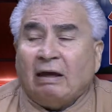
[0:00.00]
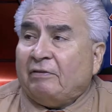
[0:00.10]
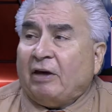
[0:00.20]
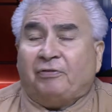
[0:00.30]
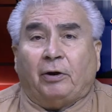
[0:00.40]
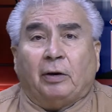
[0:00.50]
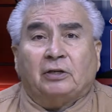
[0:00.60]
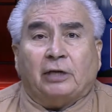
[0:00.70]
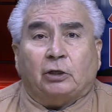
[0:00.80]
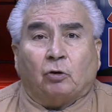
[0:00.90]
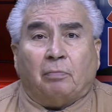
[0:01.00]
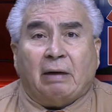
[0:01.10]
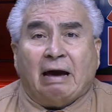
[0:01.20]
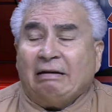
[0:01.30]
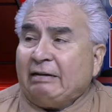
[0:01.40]
that there is a
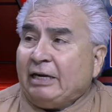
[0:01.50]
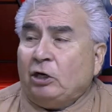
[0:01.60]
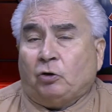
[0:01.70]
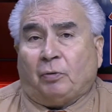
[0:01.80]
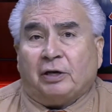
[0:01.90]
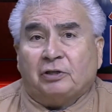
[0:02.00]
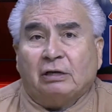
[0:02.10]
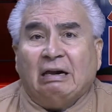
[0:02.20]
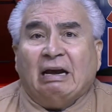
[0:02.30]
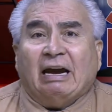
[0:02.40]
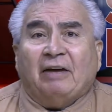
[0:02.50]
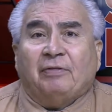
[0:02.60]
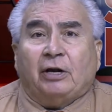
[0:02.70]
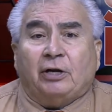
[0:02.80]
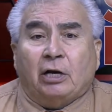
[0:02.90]
dramatic increase in
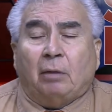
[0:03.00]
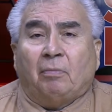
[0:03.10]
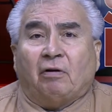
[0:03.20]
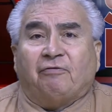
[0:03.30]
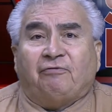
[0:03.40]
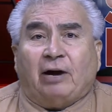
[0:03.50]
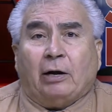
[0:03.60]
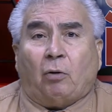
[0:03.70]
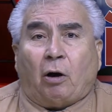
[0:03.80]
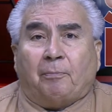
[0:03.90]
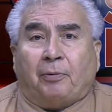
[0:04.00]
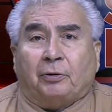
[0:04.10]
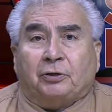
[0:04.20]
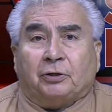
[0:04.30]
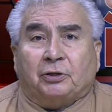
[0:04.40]
the number of firearm
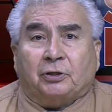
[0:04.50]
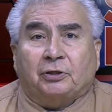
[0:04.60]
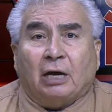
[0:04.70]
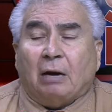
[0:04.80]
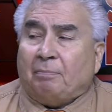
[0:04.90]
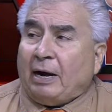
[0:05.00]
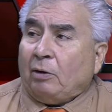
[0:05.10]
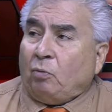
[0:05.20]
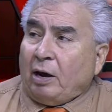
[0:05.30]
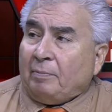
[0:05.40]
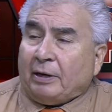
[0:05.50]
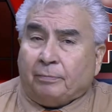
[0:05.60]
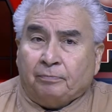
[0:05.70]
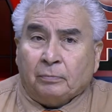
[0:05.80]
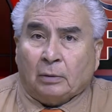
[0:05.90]
purchases by women.
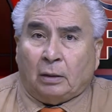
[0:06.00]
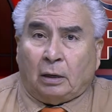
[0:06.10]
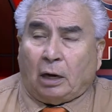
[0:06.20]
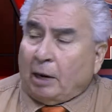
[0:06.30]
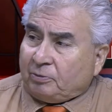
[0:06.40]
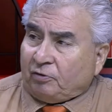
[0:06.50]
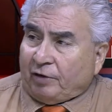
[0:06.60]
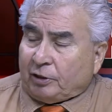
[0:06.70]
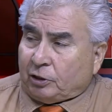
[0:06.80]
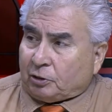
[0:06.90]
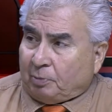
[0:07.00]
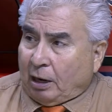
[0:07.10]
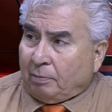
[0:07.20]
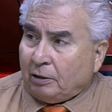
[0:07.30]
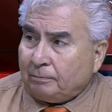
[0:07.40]
Uh, observations, Bob?